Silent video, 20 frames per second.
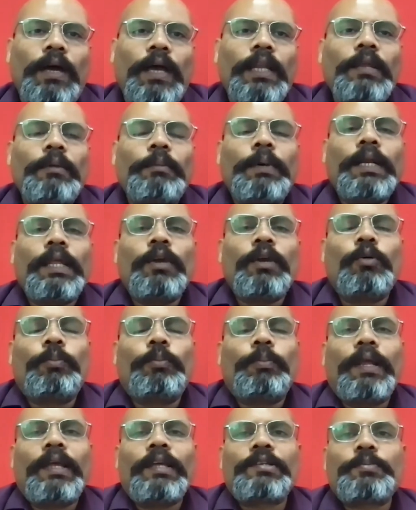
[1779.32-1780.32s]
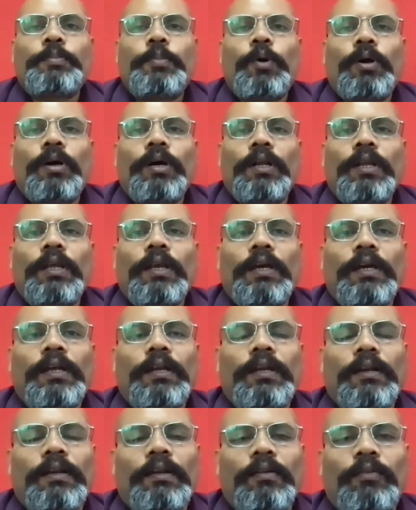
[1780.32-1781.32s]
Anybody who plays poker
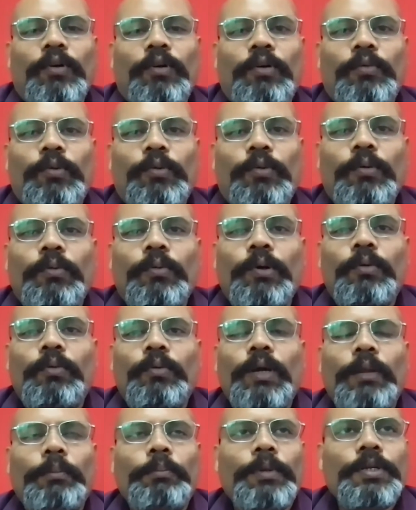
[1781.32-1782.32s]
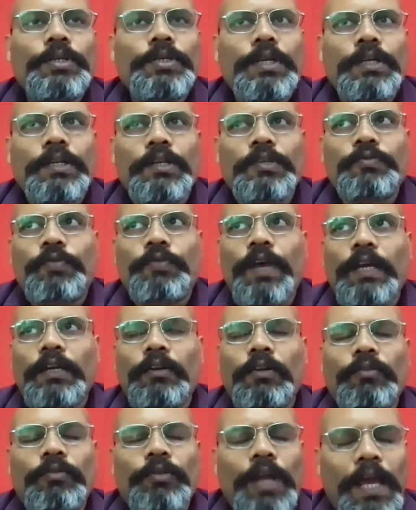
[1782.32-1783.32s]
here would appreciate this fact,
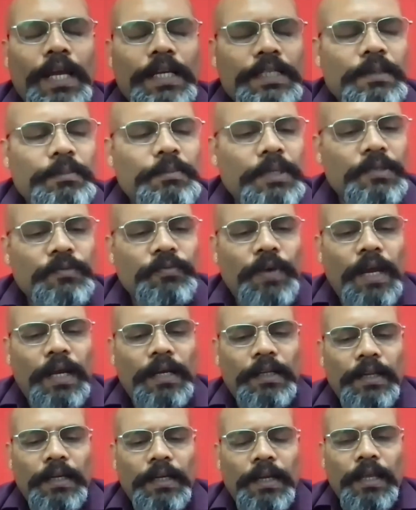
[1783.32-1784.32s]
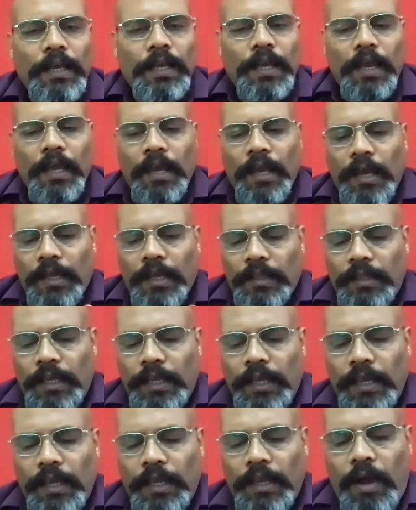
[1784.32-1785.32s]
or would accept this fact, that
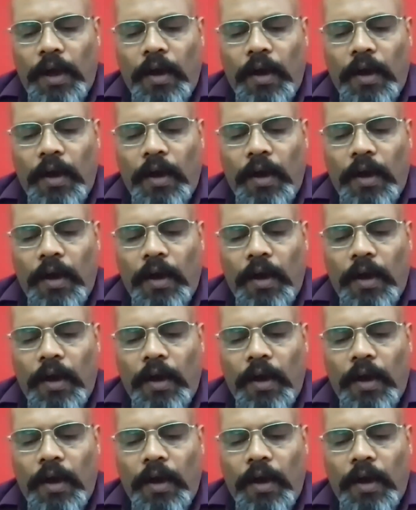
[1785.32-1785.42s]
the